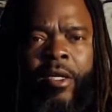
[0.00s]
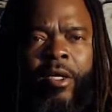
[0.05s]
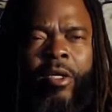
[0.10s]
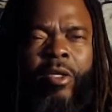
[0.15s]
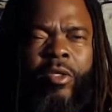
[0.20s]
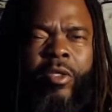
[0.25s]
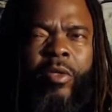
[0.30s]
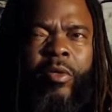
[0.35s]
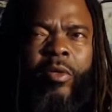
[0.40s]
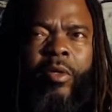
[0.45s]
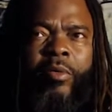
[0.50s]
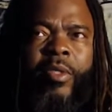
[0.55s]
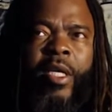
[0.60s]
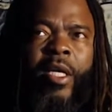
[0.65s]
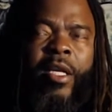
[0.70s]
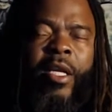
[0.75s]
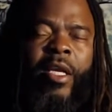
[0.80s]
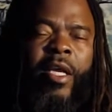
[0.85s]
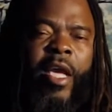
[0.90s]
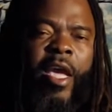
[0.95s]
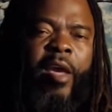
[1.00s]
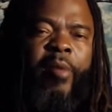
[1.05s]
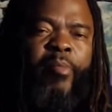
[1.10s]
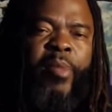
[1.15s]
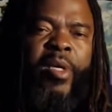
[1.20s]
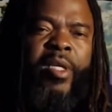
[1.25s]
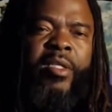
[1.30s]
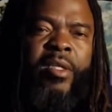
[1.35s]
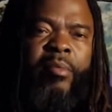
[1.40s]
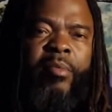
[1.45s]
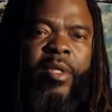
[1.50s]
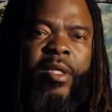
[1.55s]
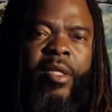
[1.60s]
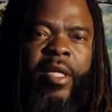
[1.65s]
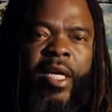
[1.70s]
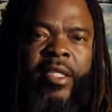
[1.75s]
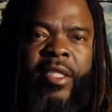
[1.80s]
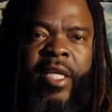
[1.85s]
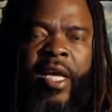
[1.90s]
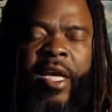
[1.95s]
You see what I'm saying? It can be something
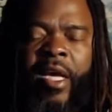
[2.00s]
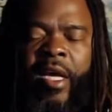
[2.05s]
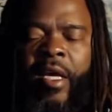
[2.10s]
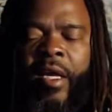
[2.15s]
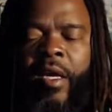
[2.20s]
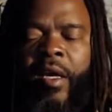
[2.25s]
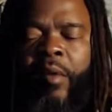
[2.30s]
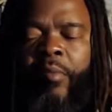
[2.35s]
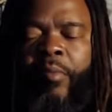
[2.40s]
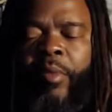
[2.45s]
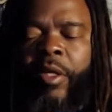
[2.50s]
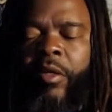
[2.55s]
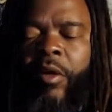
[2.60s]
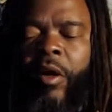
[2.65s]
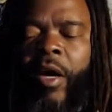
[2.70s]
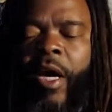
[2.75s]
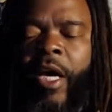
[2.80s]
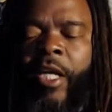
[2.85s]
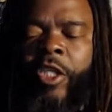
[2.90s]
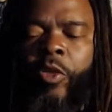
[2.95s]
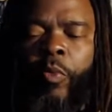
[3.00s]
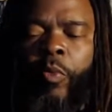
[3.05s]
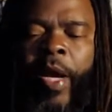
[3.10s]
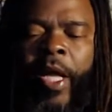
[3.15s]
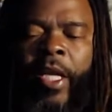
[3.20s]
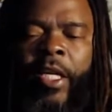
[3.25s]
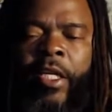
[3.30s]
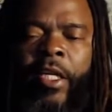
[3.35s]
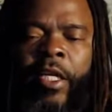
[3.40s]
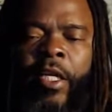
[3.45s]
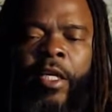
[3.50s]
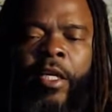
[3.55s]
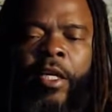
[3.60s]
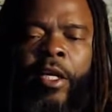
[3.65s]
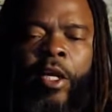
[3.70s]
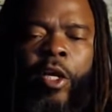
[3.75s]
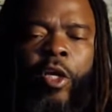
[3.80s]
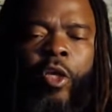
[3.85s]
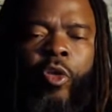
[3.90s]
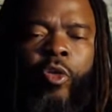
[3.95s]
like that. But in all actuality,
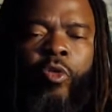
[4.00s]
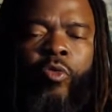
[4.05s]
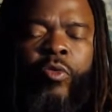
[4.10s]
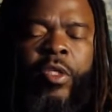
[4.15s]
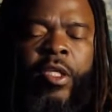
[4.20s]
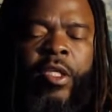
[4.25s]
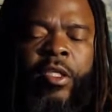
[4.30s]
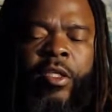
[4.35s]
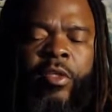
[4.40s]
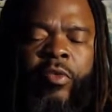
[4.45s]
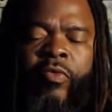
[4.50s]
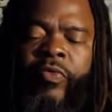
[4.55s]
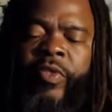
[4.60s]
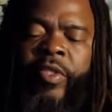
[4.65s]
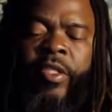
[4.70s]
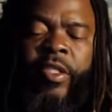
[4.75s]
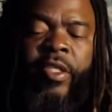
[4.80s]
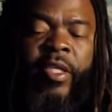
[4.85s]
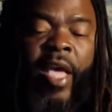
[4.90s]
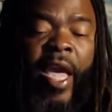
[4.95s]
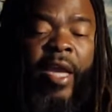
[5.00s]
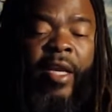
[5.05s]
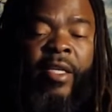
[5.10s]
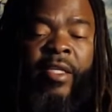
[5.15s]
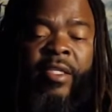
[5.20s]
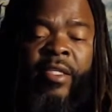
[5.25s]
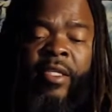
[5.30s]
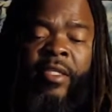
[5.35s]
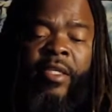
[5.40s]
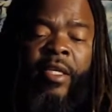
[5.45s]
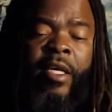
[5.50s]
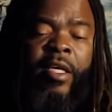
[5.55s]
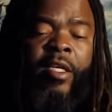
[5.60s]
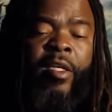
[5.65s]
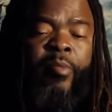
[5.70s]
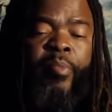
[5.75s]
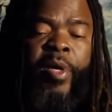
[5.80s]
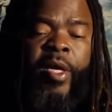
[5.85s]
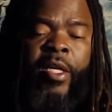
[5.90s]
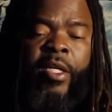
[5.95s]
you've just gained a sense of
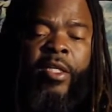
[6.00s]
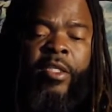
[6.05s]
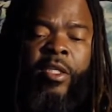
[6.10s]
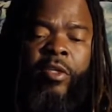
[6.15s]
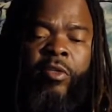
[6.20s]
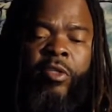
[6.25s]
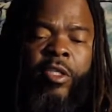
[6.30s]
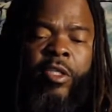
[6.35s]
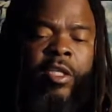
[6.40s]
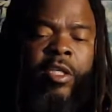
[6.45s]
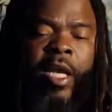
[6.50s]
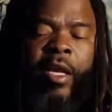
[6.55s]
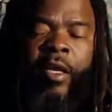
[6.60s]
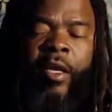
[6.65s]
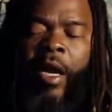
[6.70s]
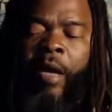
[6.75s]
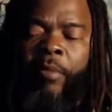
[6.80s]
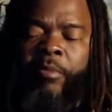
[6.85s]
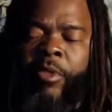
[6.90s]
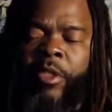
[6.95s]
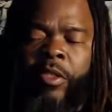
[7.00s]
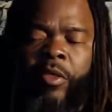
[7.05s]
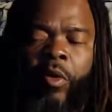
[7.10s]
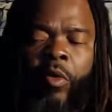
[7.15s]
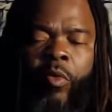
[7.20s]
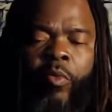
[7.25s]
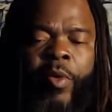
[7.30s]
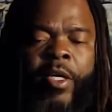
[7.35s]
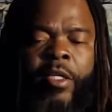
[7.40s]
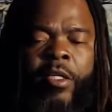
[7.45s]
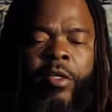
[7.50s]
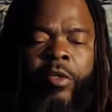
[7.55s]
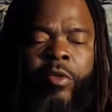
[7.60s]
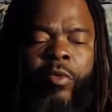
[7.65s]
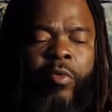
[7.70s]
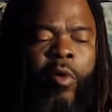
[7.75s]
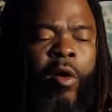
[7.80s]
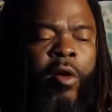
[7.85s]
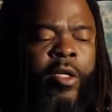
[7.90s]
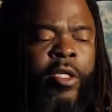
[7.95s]
independence, and you just like, I'm just so ready to
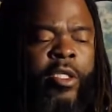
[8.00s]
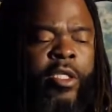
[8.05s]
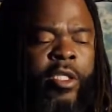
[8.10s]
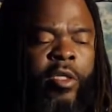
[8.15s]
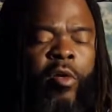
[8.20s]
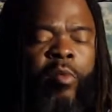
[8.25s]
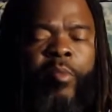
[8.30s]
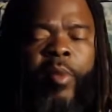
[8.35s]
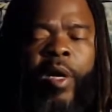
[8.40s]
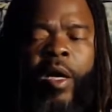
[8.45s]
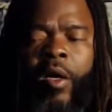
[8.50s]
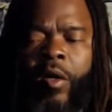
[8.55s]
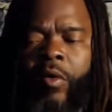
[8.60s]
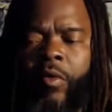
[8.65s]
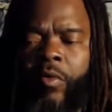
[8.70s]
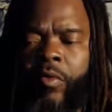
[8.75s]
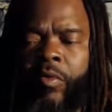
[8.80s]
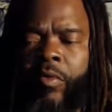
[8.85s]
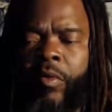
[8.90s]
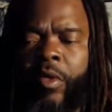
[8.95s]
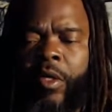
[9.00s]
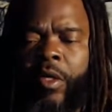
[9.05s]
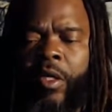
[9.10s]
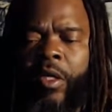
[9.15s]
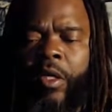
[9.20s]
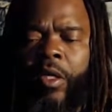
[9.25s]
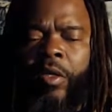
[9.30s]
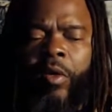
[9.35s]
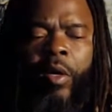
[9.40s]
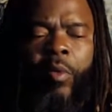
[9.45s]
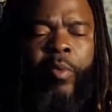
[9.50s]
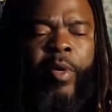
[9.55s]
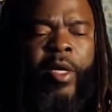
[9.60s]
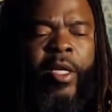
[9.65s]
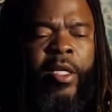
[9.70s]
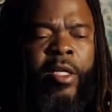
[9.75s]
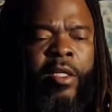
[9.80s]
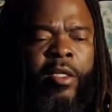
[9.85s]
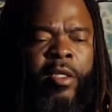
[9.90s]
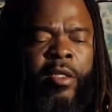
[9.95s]
do all this shit on my own. You know, I'm
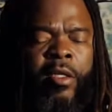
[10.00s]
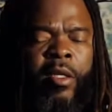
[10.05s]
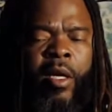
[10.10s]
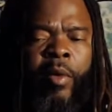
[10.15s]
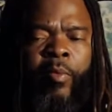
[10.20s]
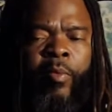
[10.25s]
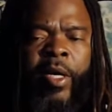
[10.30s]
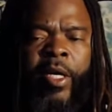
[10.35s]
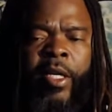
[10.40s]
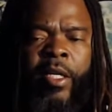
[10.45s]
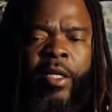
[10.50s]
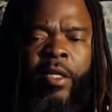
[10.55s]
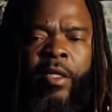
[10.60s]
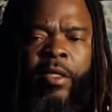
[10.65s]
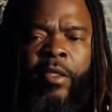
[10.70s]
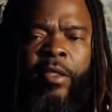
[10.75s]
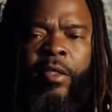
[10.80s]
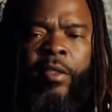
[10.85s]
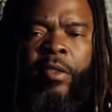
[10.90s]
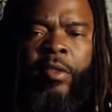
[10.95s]
ready to